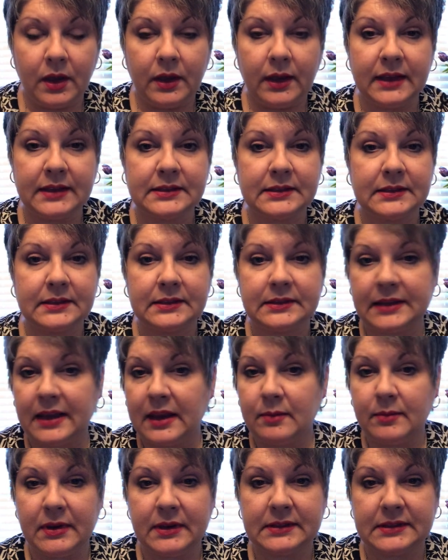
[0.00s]
It's the
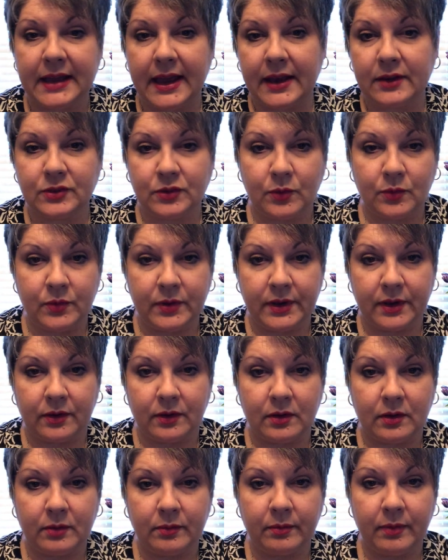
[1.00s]
same exact
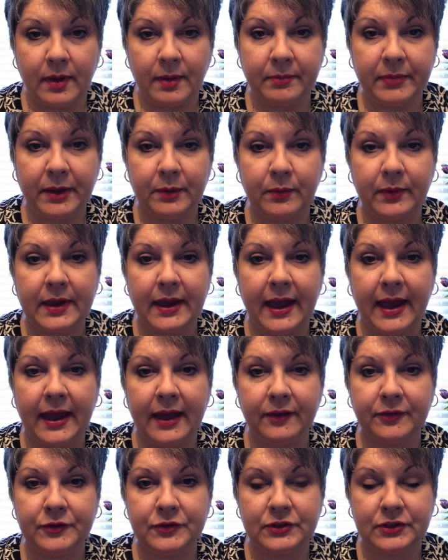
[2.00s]
oil, but we
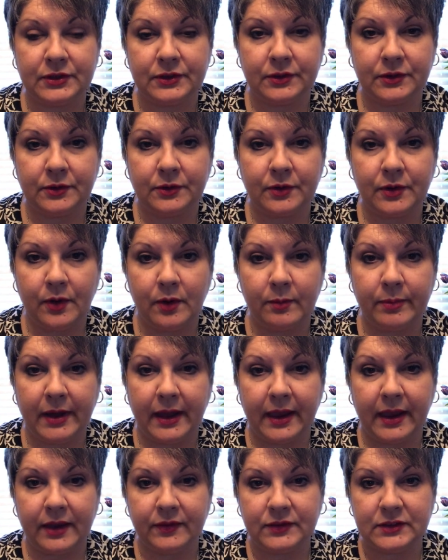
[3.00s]
have to go by
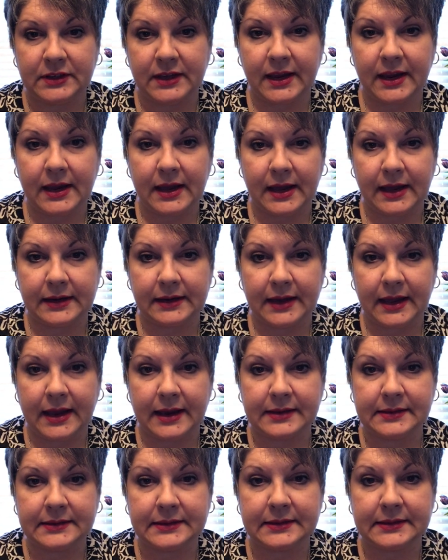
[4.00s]
FDA
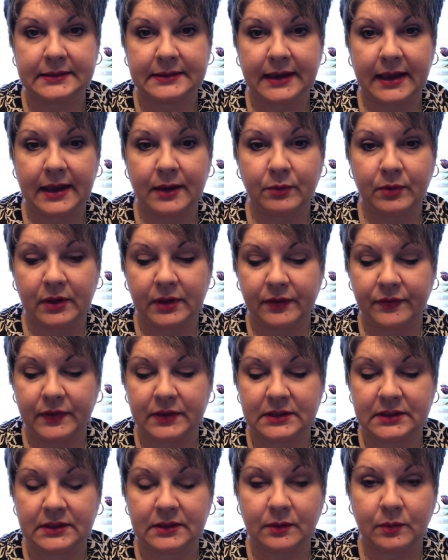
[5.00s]
guidelines to say, well, if
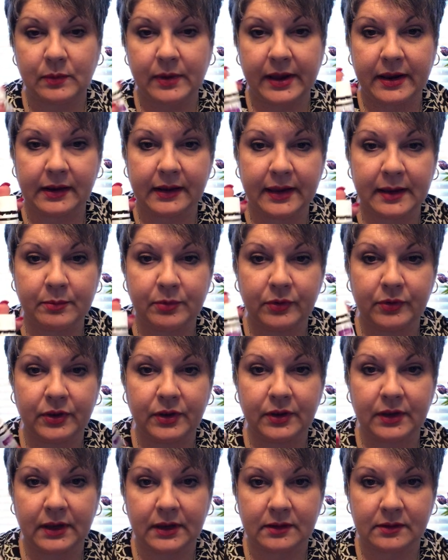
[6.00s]
it's in a white label, you
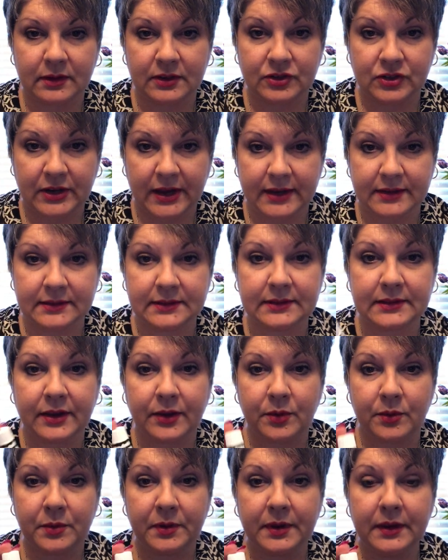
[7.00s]
can ingest.
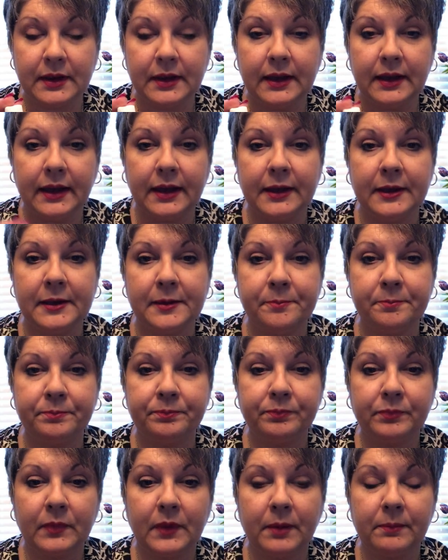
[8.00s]
So
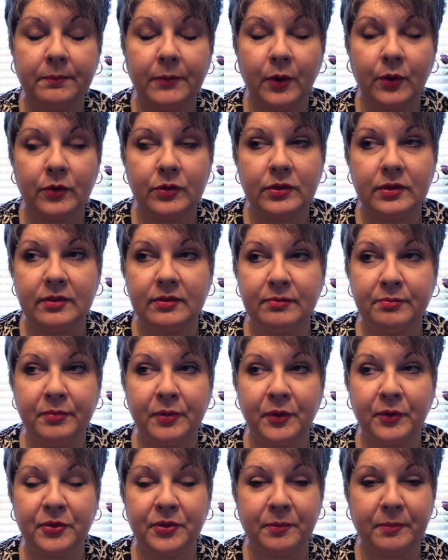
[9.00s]

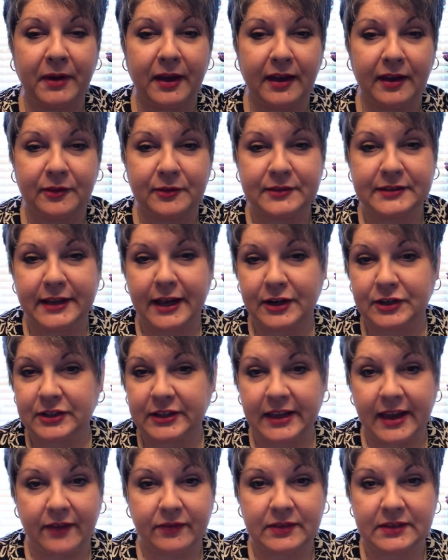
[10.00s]
both bottles
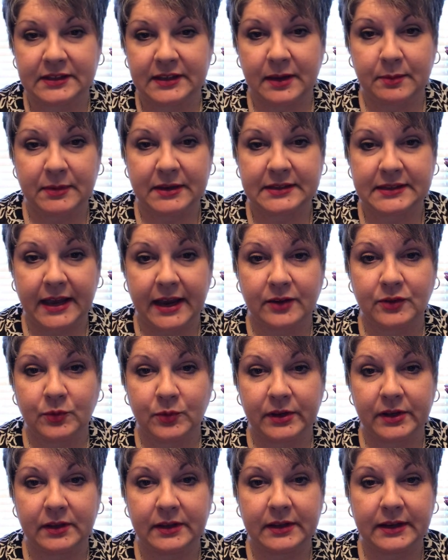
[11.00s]
actually have the same exact
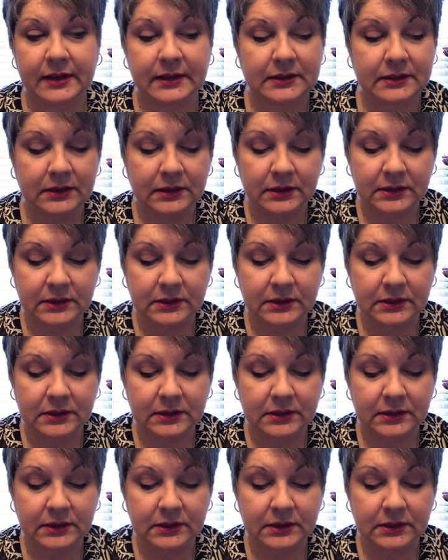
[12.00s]
oil in it.